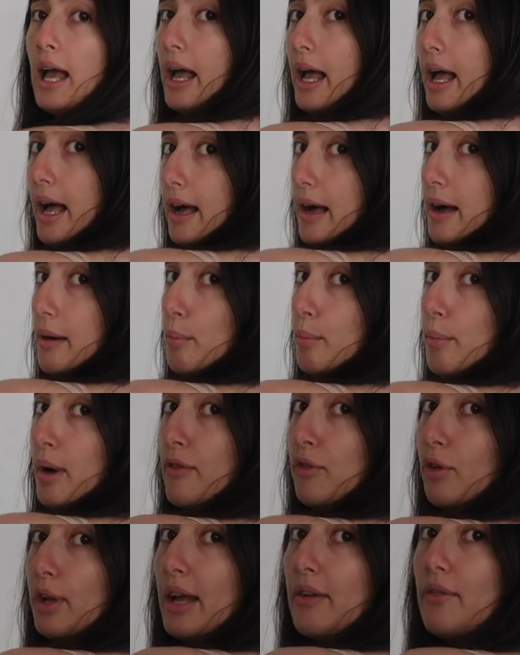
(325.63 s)
um,
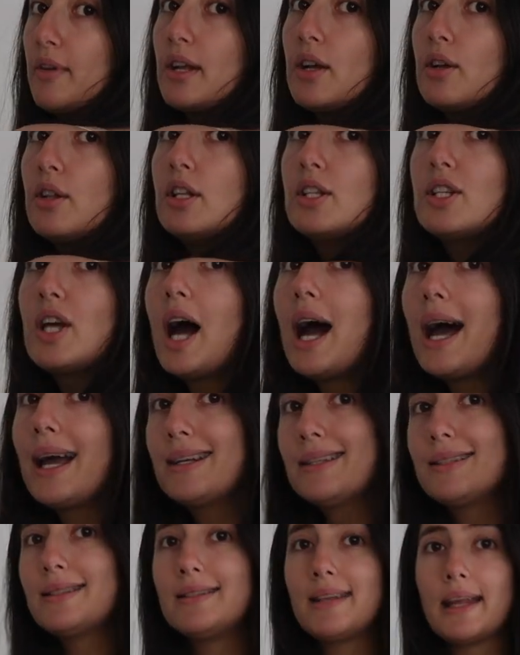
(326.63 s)
i've got everything on the
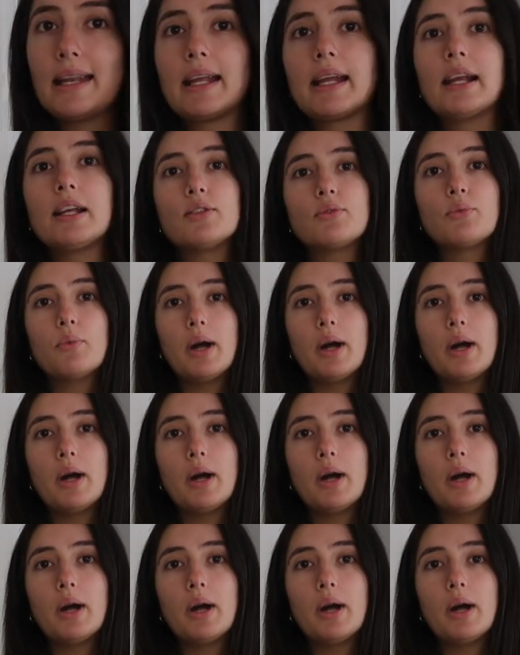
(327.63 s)
tightest setting as